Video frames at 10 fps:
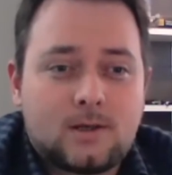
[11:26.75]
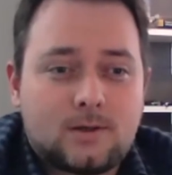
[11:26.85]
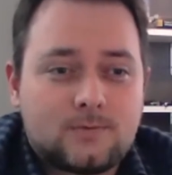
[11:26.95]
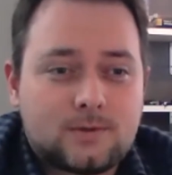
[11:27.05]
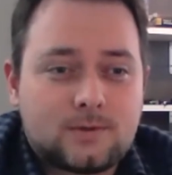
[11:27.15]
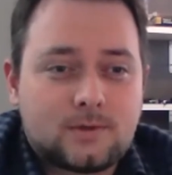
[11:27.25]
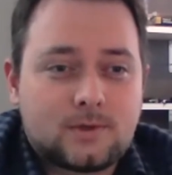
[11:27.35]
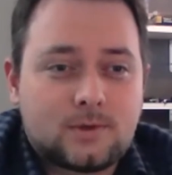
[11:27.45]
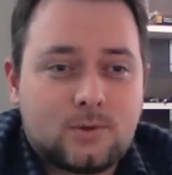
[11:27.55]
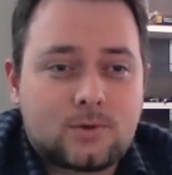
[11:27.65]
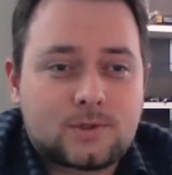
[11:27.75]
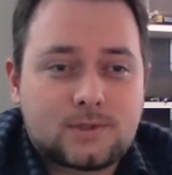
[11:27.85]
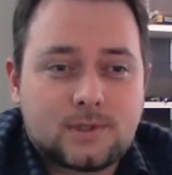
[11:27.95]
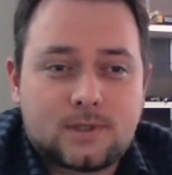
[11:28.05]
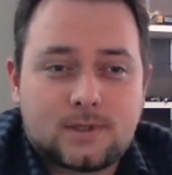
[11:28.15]
of the
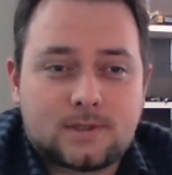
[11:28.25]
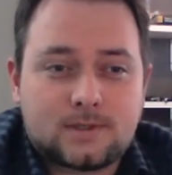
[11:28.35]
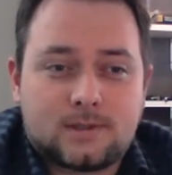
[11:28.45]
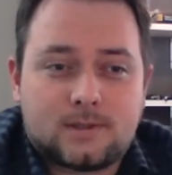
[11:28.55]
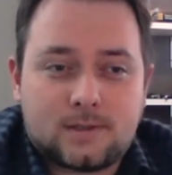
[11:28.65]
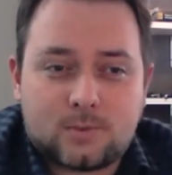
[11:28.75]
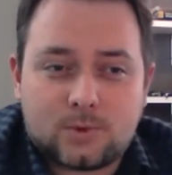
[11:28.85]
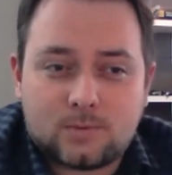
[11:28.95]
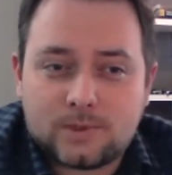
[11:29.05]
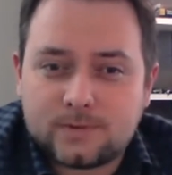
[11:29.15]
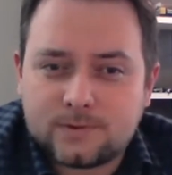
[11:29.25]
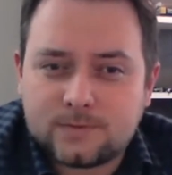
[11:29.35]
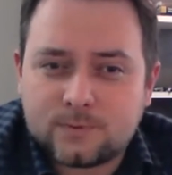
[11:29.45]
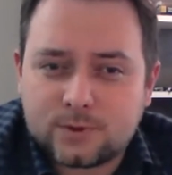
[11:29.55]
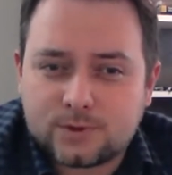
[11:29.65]
course and attend probably
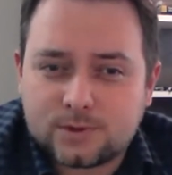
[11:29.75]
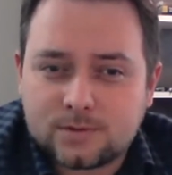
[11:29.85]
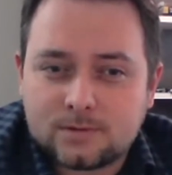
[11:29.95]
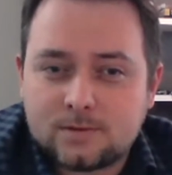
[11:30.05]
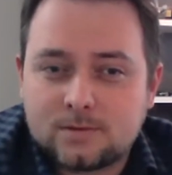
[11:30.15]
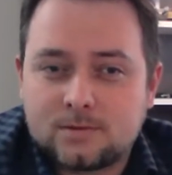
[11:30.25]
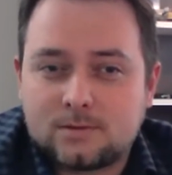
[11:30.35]
the first and